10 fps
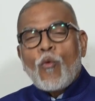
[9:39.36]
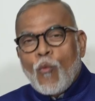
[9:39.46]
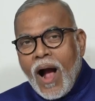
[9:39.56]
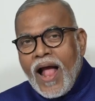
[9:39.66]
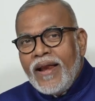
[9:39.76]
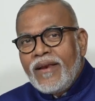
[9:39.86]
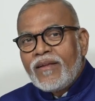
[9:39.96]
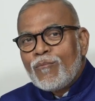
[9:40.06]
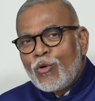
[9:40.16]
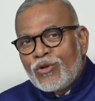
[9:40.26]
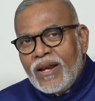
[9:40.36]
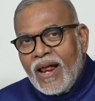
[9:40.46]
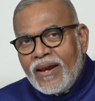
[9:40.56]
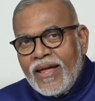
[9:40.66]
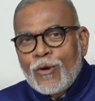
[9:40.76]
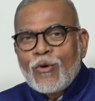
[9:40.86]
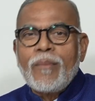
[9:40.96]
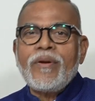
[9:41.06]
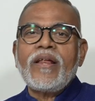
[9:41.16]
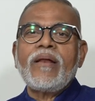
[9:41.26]
While the Motilal Nehru
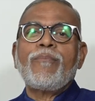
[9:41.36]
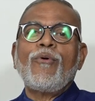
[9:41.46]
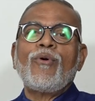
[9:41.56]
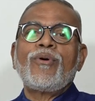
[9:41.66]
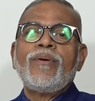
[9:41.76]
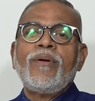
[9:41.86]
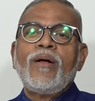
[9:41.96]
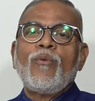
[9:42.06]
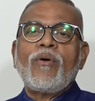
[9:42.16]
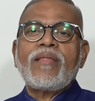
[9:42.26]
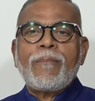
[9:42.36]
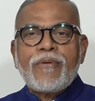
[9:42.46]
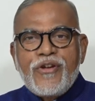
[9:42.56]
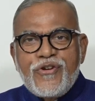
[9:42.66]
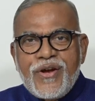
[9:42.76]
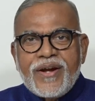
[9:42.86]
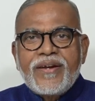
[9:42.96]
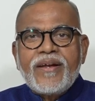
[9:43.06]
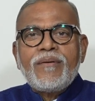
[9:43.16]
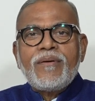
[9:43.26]
Committee report was
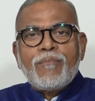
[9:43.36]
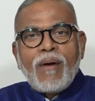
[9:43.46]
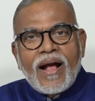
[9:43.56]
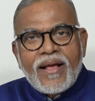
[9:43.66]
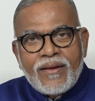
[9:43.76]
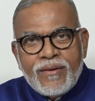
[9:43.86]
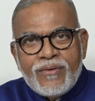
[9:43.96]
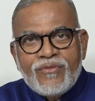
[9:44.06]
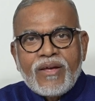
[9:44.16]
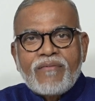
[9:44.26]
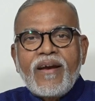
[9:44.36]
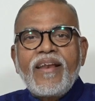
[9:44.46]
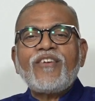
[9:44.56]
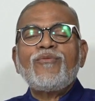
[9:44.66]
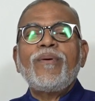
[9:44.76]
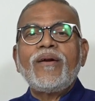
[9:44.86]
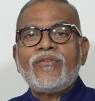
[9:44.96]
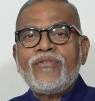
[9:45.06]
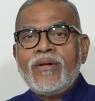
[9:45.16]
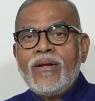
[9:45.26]
appreciated by several experts,